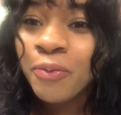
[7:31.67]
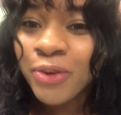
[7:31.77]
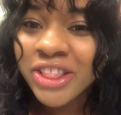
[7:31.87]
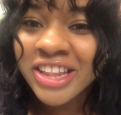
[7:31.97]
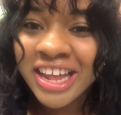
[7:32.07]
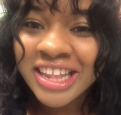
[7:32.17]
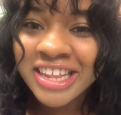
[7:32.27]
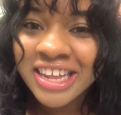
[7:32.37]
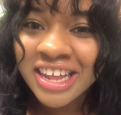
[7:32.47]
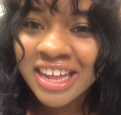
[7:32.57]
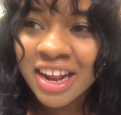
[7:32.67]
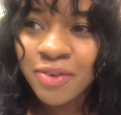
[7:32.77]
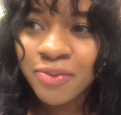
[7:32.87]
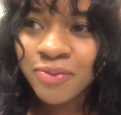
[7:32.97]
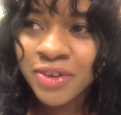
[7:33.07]
more than likely, and
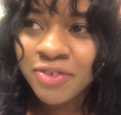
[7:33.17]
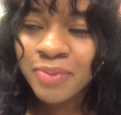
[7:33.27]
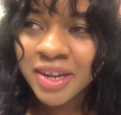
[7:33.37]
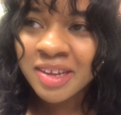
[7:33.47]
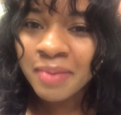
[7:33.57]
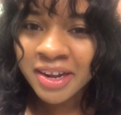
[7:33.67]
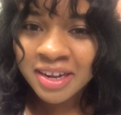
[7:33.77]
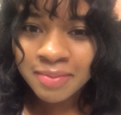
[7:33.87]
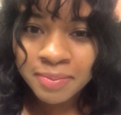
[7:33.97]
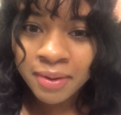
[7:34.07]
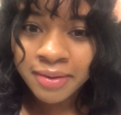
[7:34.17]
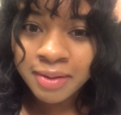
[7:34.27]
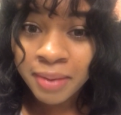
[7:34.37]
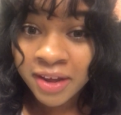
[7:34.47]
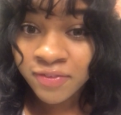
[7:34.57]
I would have been expecting him to
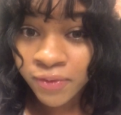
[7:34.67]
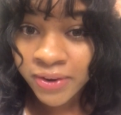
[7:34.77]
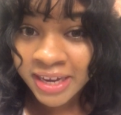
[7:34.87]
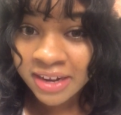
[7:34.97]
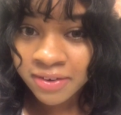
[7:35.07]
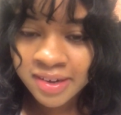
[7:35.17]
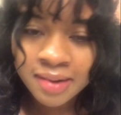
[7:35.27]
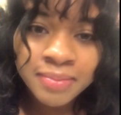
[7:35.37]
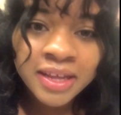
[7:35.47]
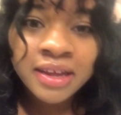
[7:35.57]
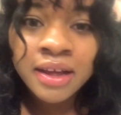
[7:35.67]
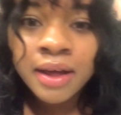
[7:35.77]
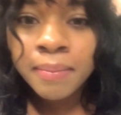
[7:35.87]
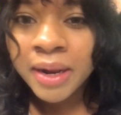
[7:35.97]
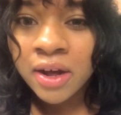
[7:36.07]
probably pay for it or something,
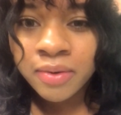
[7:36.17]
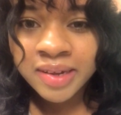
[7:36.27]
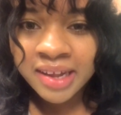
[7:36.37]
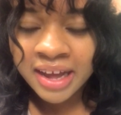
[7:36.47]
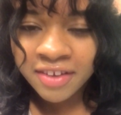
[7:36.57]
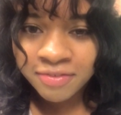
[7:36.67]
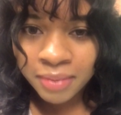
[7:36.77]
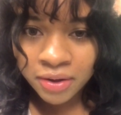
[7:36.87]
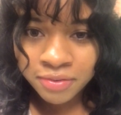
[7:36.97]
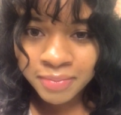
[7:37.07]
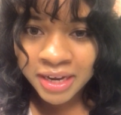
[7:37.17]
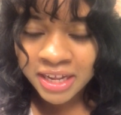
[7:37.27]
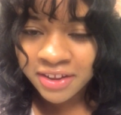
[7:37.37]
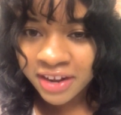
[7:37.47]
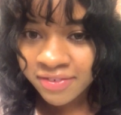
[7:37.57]
but I always like having my own money,
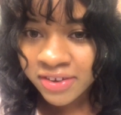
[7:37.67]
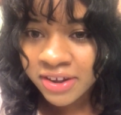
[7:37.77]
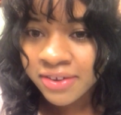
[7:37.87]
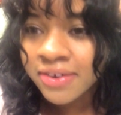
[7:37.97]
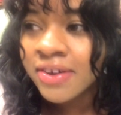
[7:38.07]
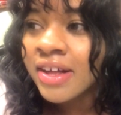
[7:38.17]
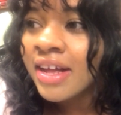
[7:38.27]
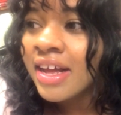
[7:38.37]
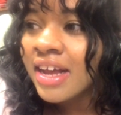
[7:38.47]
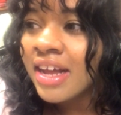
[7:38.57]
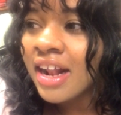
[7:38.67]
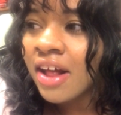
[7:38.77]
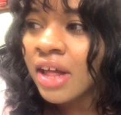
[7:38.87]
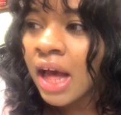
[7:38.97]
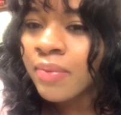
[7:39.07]
you never know, and
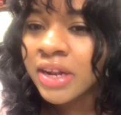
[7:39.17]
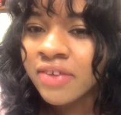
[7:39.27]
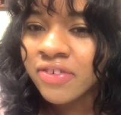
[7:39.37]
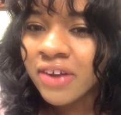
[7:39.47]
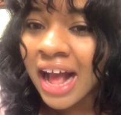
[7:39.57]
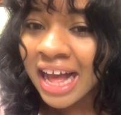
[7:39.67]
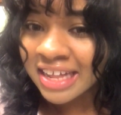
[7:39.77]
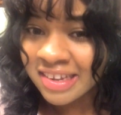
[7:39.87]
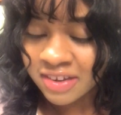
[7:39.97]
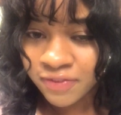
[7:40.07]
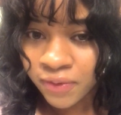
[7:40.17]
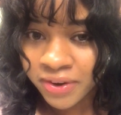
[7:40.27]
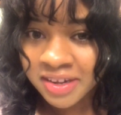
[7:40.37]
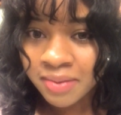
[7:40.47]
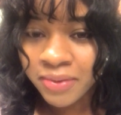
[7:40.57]
I would never ask
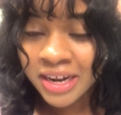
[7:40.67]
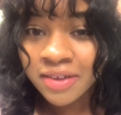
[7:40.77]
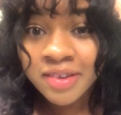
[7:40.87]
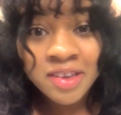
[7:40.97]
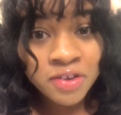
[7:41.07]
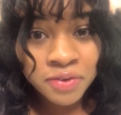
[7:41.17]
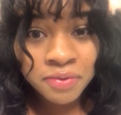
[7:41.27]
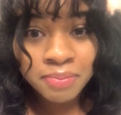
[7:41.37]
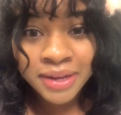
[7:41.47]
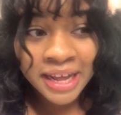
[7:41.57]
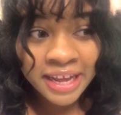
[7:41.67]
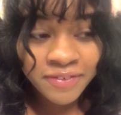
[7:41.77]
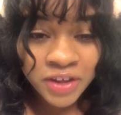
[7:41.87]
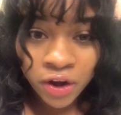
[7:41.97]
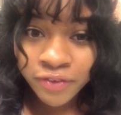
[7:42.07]
for someone else to, but hey,
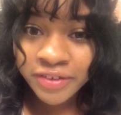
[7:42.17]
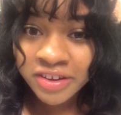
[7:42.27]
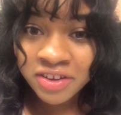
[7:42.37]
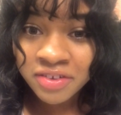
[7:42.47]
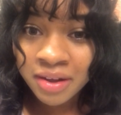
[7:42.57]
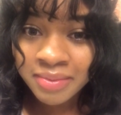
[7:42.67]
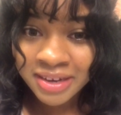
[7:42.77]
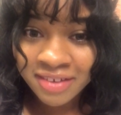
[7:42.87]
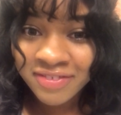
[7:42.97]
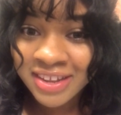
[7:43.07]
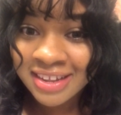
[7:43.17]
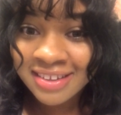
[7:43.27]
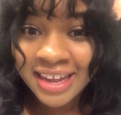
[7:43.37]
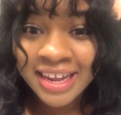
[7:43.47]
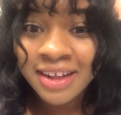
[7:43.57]
if he offers to, I would definitely
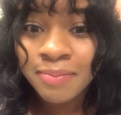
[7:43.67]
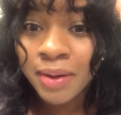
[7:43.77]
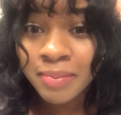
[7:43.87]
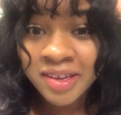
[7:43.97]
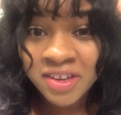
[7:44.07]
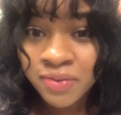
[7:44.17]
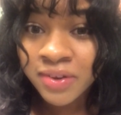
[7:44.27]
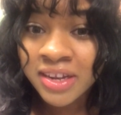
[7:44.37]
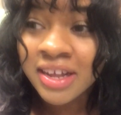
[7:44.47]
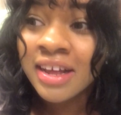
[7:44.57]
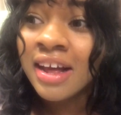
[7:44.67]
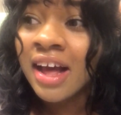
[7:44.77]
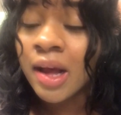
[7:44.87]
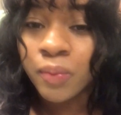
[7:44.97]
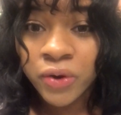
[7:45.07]
take it up. I'm a student,
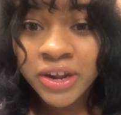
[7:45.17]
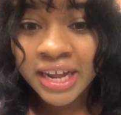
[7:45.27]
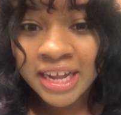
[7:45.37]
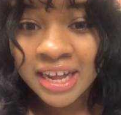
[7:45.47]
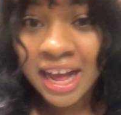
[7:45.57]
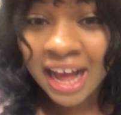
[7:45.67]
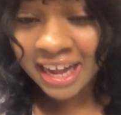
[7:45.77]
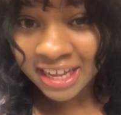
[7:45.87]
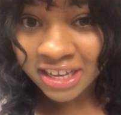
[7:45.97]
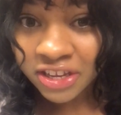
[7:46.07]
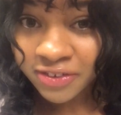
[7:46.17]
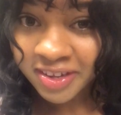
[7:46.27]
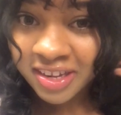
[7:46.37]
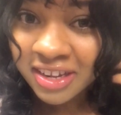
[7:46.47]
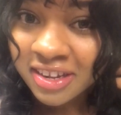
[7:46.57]
I'm working, I could
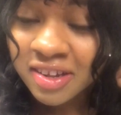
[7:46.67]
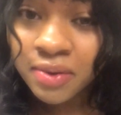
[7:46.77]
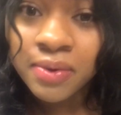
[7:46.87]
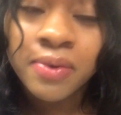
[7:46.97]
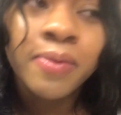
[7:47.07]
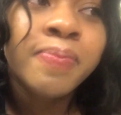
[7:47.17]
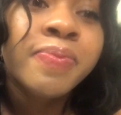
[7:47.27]
use it. So